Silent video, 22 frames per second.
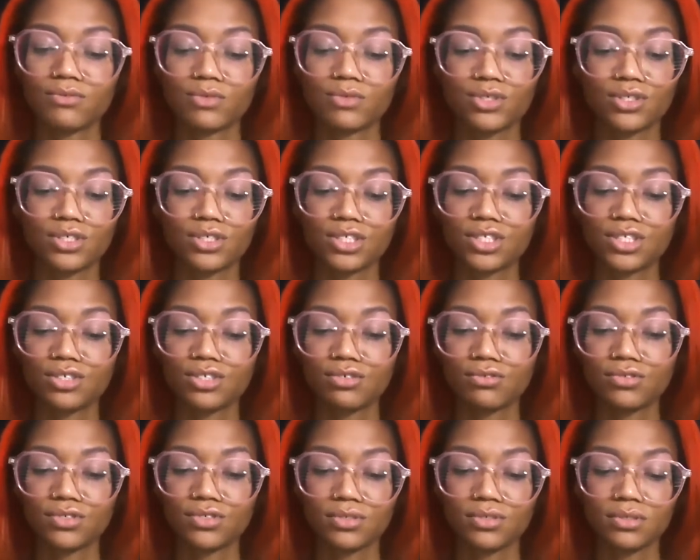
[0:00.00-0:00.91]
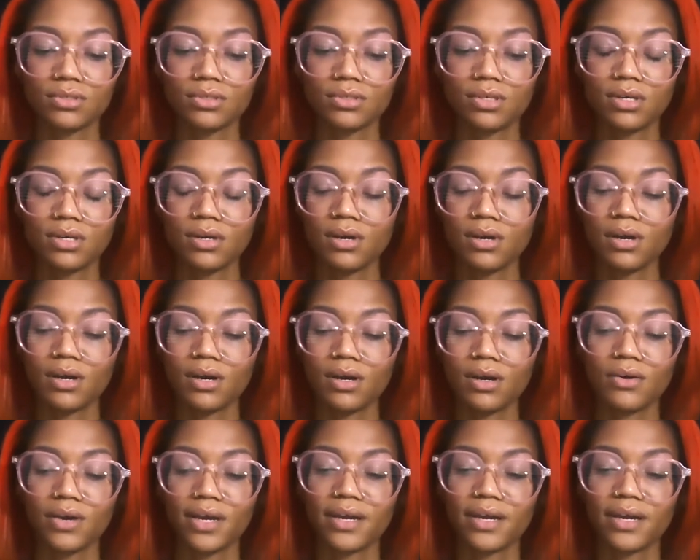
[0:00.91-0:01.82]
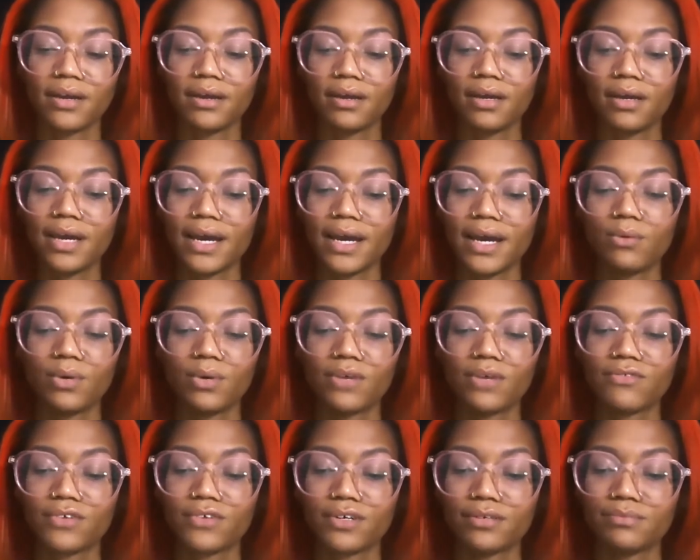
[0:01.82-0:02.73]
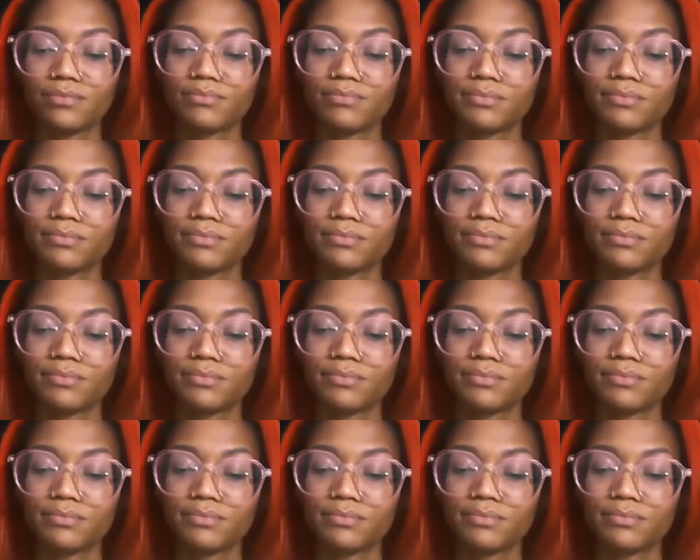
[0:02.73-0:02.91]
with your children, Okay. However,